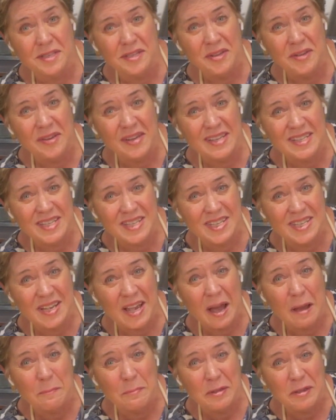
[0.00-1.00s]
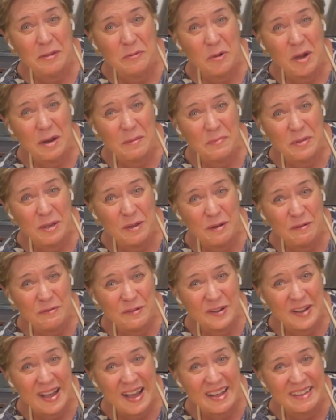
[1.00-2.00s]
You can see how what a
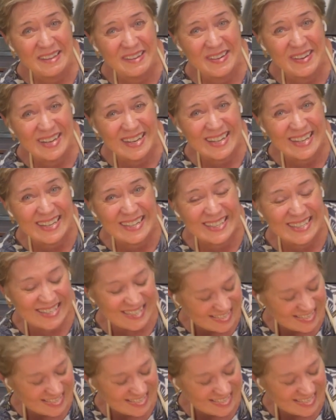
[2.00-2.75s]
beautiful color it is.